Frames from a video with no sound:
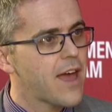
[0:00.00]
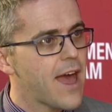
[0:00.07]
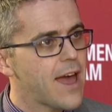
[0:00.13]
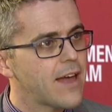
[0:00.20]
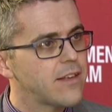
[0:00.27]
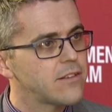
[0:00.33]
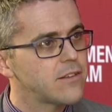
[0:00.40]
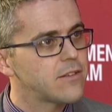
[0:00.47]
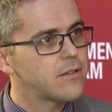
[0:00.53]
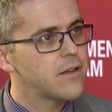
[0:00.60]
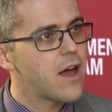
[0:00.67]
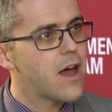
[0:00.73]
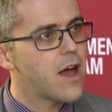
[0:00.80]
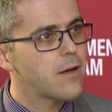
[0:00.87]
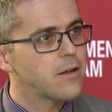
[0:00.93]
There are
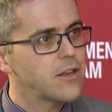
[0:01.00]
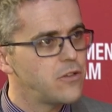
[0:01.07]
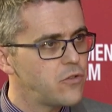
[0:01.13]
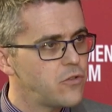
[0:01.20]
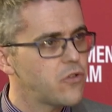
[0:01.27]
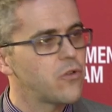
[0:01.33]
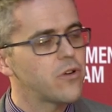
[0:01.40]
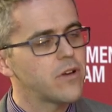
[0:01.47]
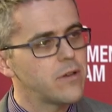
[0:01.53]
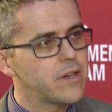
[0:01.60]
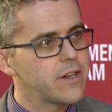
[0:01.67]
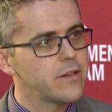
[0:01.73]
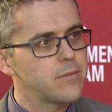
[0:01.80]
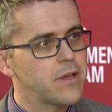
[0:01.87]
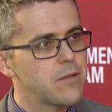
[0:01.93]
studies in people,
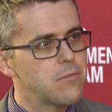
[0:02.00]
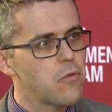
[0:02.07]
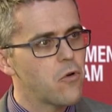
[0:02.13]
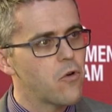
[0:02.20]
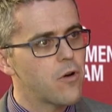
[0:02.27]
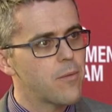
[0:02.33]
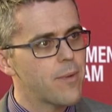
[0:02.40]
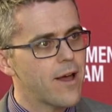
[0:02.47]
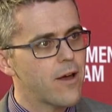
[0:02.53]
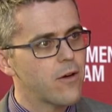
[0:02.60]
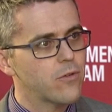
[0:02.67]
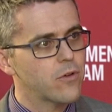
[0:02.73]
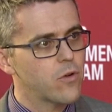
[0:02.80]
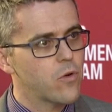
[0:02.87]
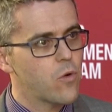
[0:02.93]
in animals,
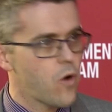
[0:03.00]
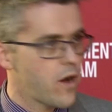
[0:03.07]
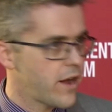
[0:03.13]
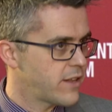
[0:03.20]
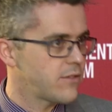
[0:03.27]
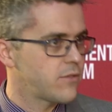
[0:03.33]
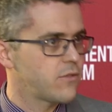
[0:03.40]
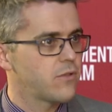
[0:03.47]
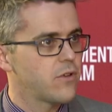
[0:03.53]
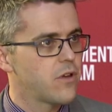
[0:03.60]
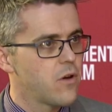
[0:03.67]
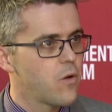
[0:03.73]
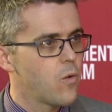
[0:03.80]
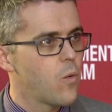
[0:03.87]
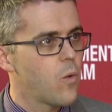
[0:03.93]
showing that,
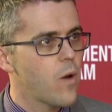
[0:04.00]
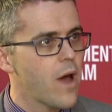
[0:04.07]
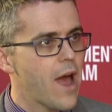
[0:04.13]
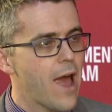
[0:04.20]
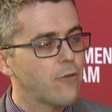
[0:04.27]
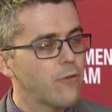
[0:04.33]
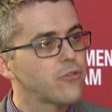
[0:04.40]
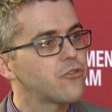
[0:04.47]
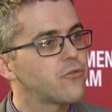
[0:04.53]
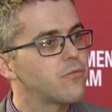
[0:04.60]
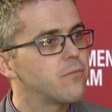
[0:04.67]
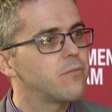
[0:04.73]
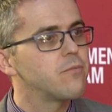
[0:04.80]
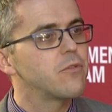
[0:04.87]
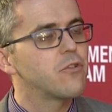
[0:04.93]
you know, if you
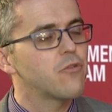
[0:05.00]
force